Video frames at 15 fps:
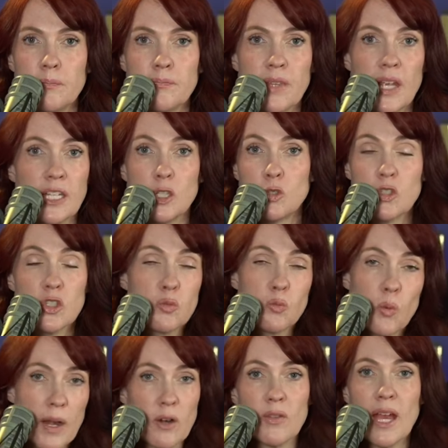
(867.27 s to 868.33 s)
and you just
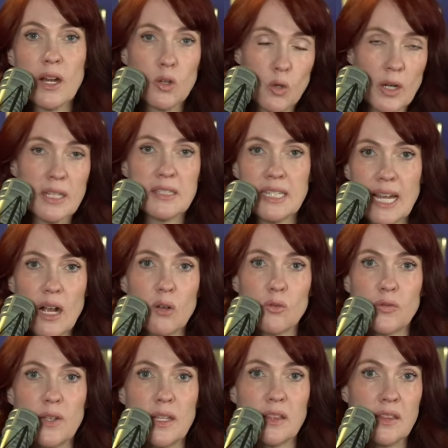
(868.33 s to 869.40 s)
wear that crazy
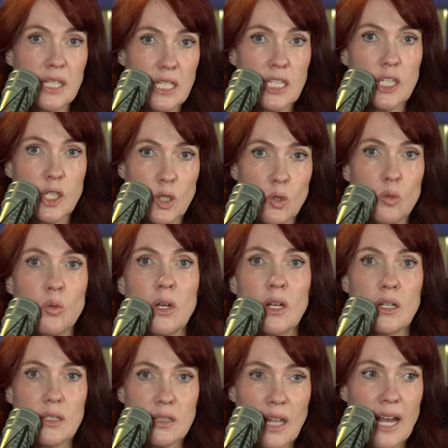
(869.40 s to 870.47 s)
outfit that you
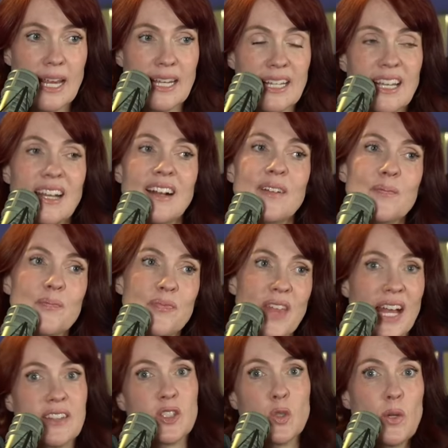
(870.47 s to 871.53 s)
like.
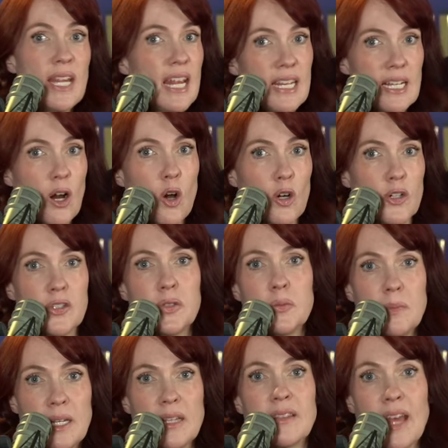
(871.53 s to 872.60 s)
That's creating art. To
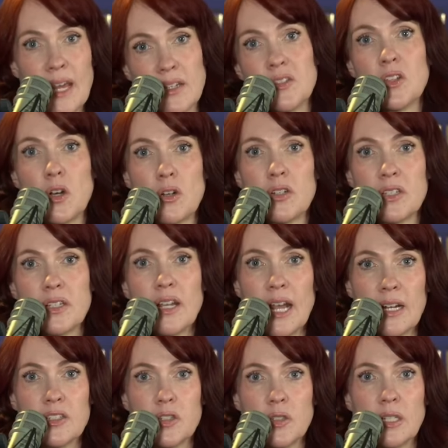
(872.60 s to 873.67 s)
me, that is art,
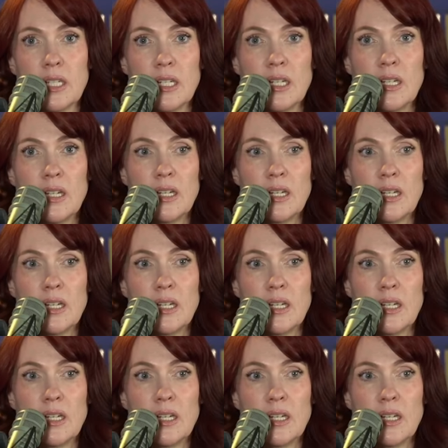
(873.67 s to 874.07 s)
actually.